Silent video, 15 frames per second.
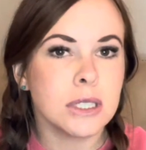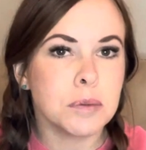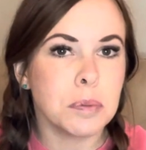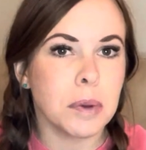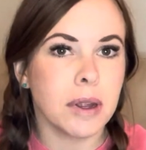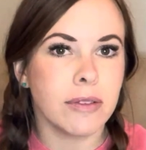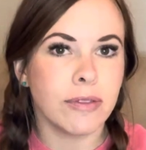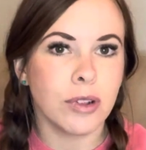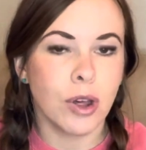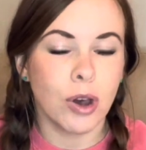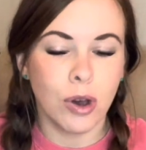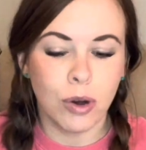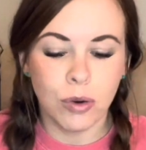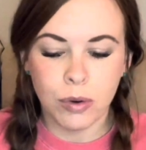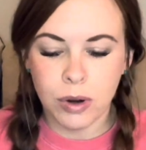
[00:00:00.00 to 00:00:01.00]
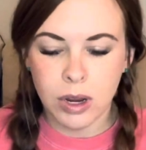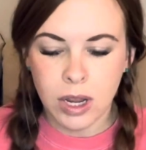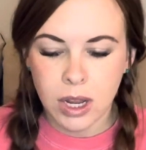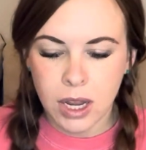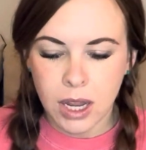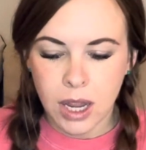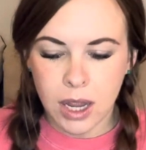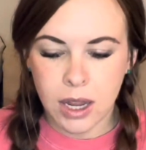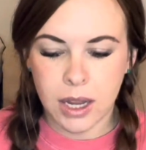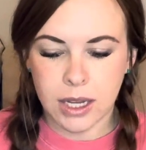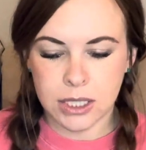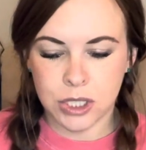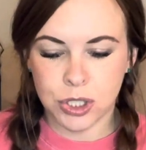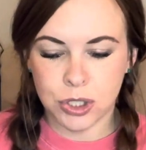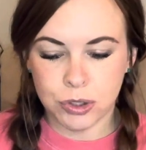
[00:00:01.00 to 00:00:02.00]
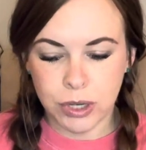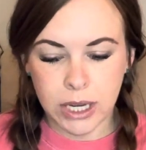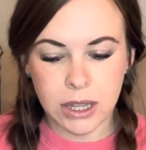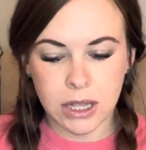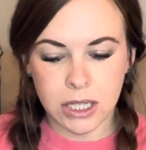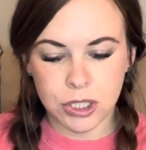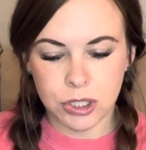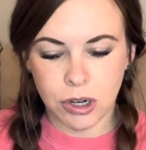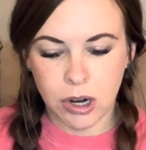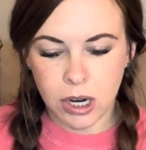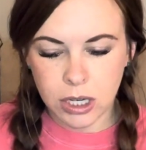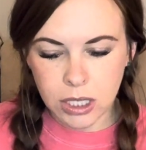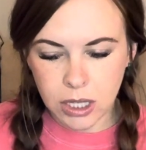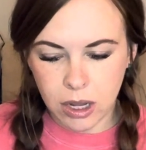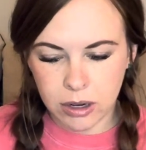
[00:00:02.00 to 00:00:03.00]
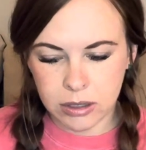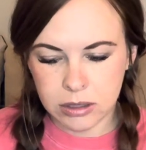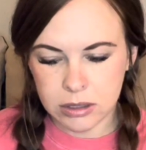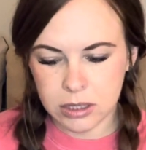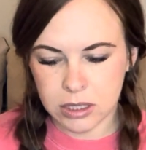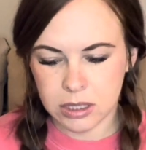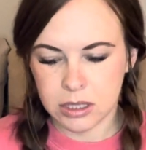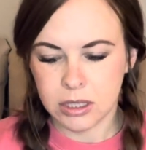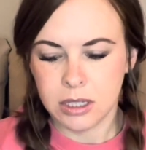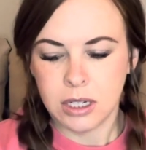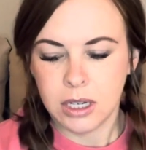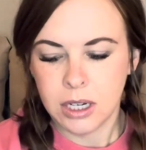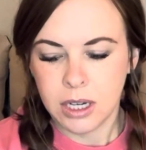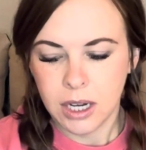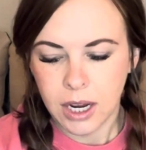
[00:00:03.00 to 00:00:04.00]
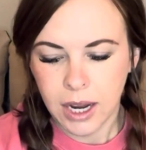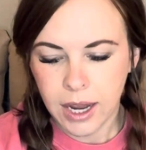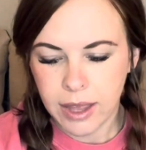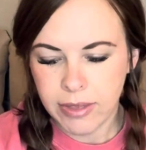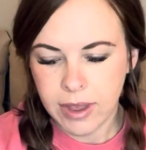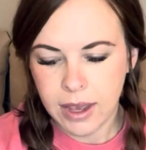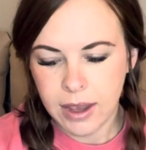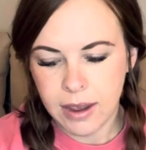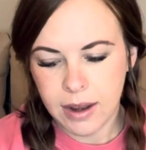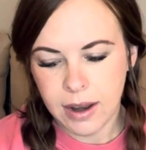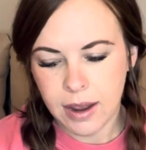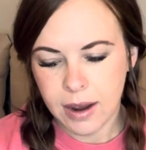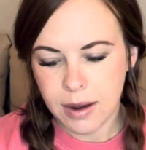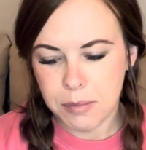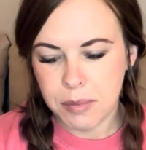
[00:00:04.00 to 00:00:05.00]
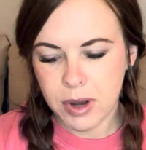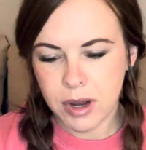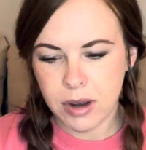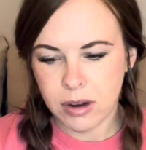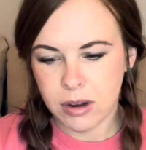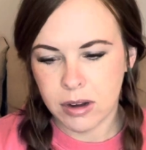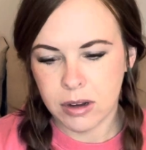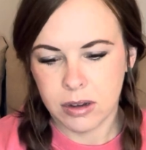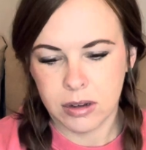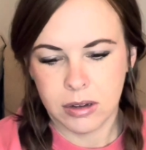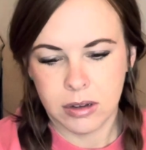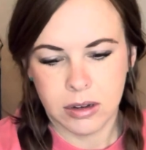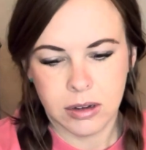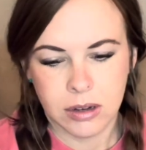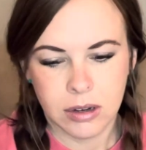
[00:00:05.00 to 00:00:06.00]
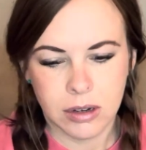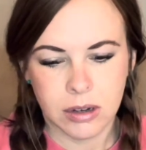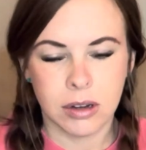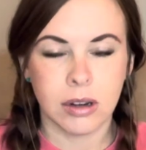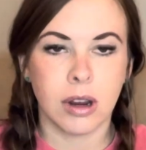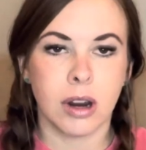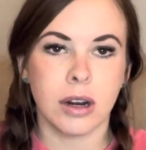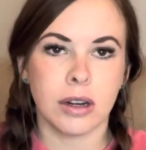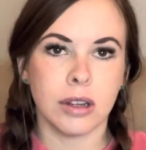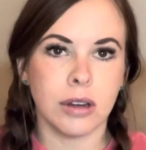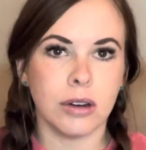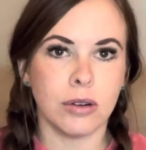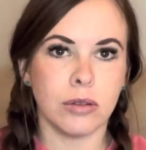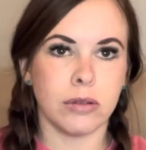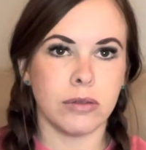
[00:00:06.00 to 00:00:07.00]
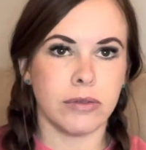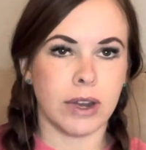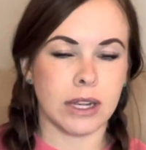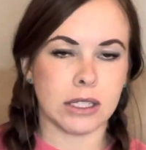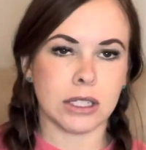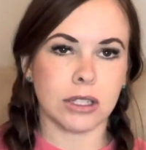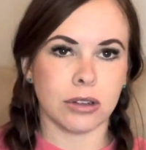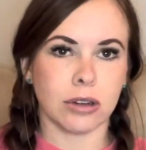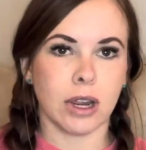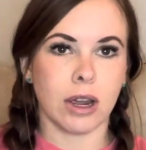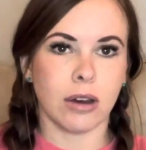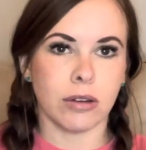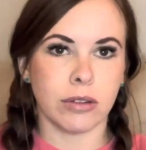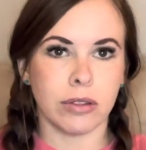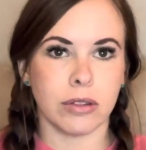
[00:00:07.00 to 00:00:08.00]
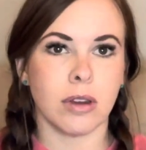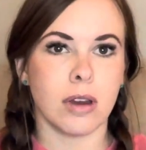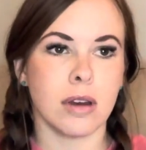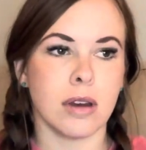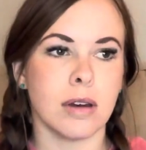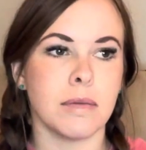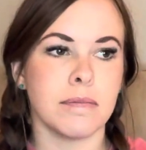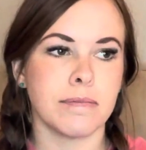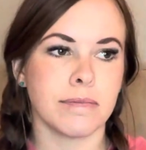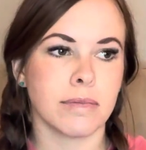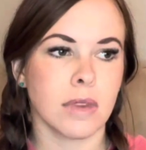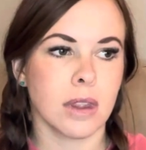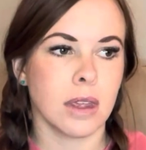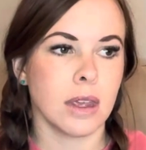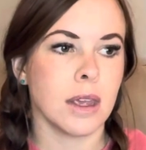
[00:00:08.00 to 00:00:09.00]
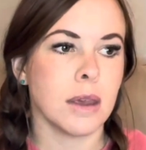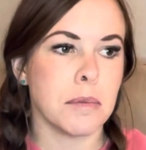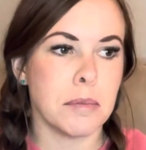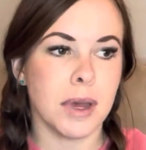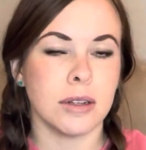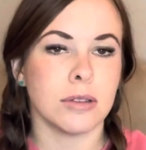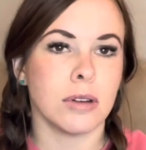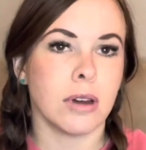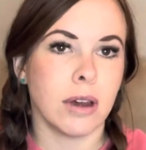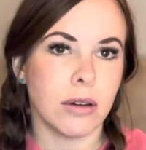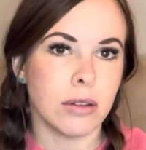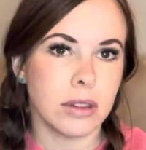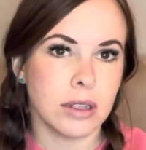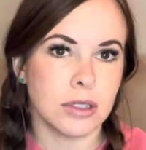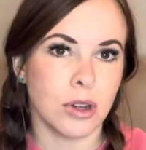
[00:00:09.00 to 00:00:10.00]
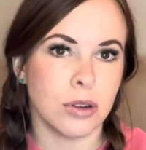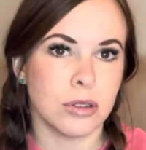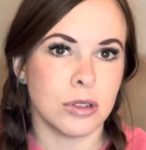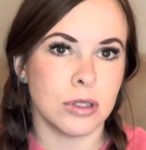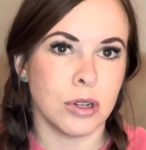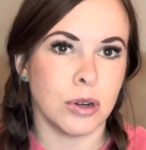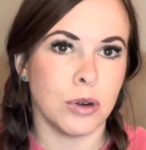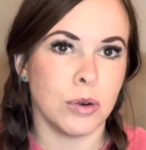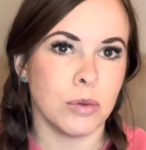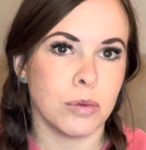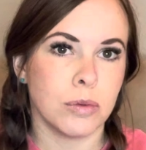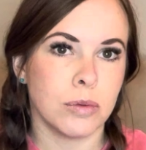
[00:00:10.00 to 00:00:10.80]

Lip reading: blood flow, it strengthens your heart and lungs, and then among cardiovascular health, mental health is also